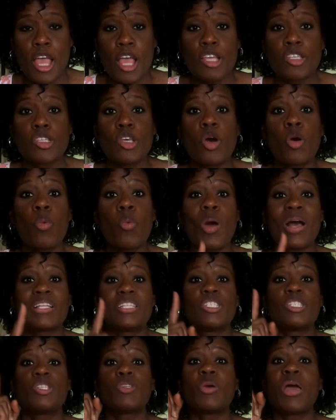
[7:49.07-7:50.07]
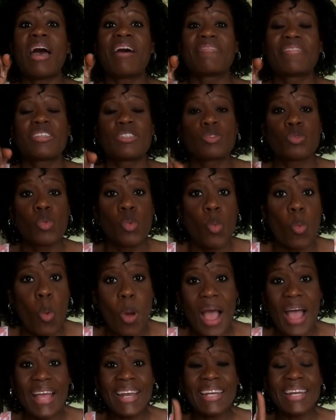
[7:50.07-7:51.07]
So once you have this
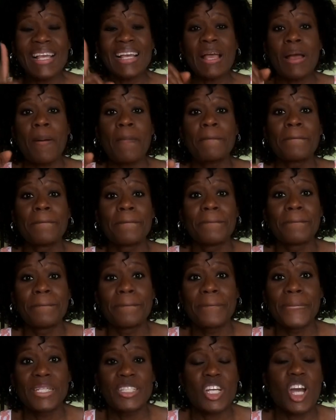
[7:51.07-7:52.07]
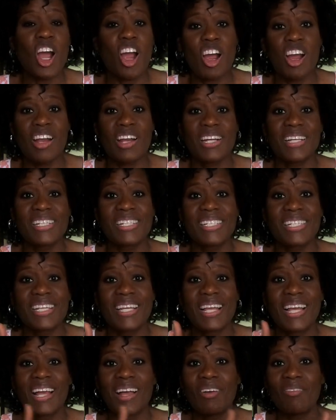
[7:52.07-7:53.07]
one charge,
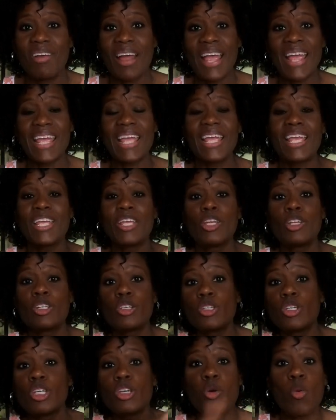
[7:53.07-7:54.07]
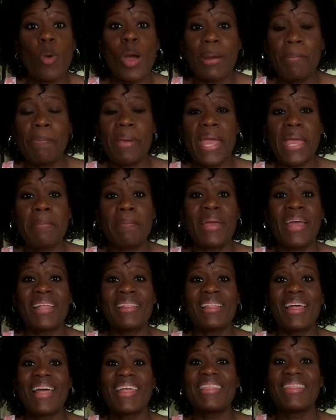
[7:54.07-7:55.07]
right, you do your one
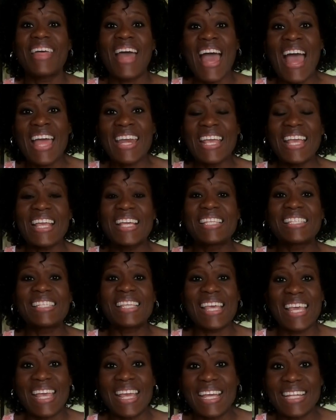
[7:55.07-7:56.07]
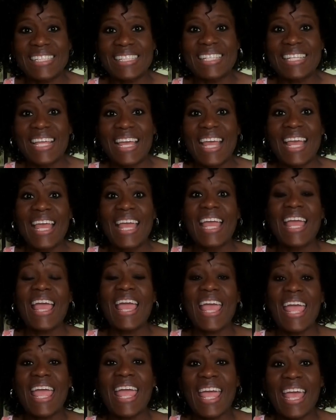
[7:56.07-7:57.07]
payment, that is it.
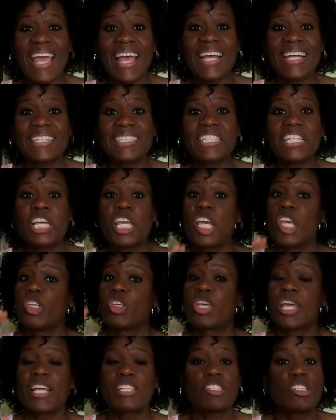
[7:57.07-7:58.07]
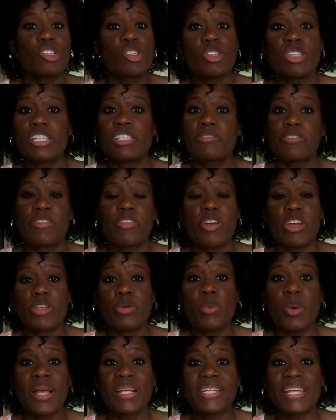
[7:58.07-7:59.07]
And you get to do this for
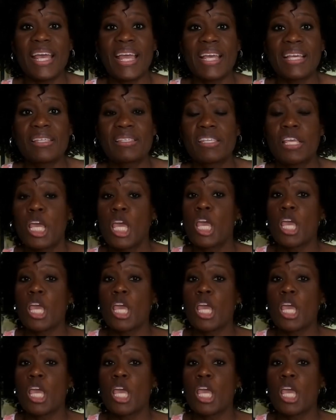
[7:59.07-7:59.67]
31 days.